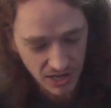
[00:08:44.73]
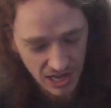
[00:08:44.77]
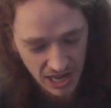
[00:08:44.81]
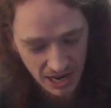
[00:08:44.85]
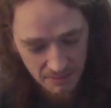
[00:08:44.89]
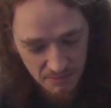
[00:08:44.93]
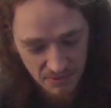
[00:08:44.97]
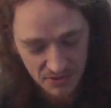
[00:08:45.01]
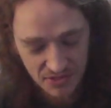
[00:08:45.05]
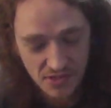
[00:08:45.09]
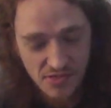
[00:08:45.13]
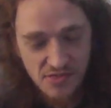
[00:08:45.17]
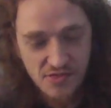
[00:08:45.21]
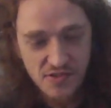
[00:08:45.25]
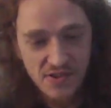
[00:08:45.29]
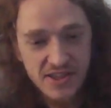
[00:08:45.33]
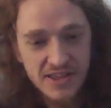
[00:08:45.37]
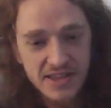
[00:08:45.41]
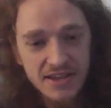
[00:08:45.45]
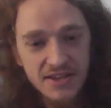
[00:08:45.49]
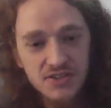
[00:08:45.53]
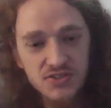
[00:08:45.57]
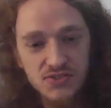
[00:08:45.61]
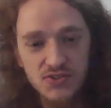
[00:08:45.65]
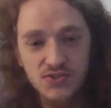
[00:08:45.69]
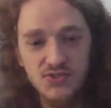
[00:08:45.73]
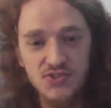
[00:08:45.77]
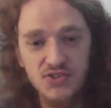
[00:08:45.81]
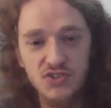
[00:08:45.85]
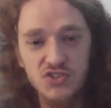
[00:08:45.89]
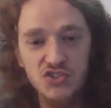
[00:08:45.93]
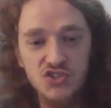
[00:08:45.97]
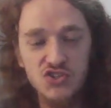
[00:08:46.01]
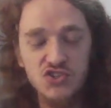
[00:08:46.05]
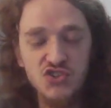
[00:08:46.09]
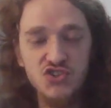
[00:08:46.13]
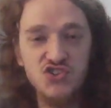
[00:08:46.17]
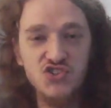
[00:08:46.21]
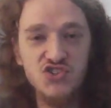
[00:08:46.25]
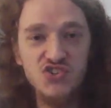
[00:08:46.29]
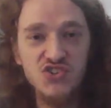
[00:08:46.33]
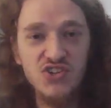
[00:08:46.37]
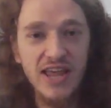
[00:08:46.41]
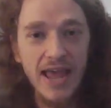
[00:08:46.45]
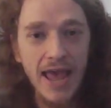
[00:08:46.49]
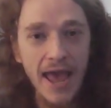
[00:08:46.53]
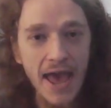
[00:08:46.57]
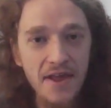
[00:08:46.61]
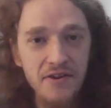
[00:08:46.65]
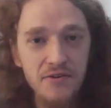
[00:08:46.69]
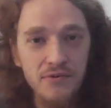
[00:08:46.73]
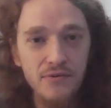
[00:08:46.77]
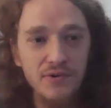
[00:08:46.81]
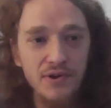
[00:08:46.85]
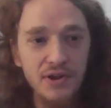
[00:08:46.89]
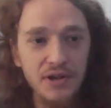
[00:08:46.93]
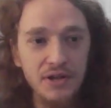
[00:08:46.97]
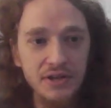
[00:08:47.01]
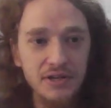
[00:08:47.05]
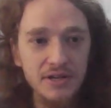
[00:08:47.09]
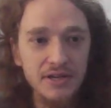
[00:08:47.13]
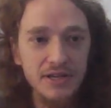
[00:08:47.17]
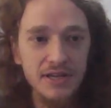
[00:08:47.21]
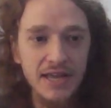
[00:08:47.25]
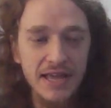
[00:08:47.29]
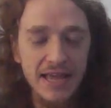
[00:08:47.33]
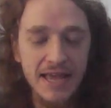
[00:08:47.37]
But the thing is it's scattering